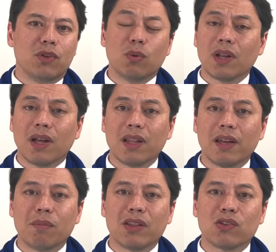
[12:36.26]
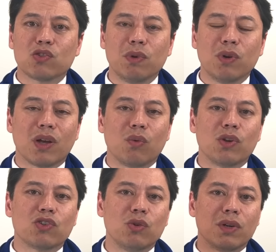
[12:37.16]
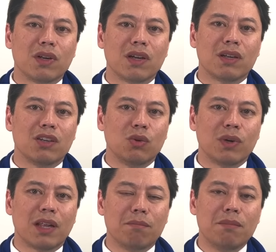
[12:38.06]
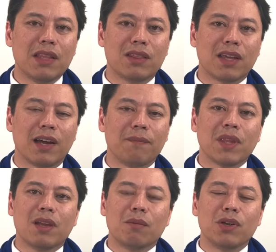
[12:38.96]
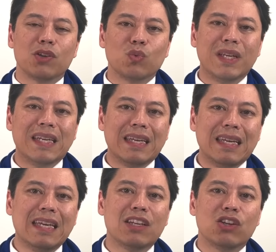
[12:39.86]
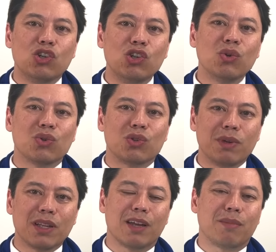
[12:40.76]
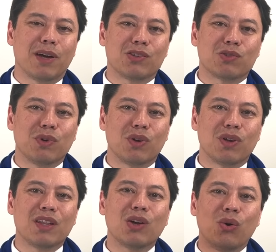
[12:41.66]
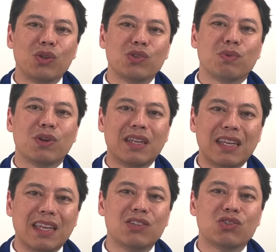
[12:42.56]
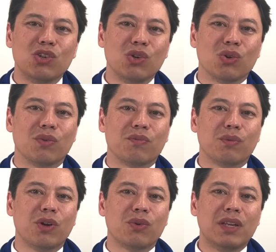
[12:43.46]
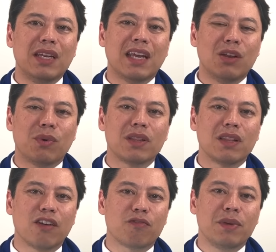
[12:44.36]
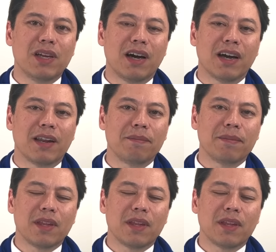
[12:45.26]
you were not led by the Spirit. I wish you would admit that, because we need you to be led by the Spirit. And the Holy Spirit needs you. We don't need anyone left behind.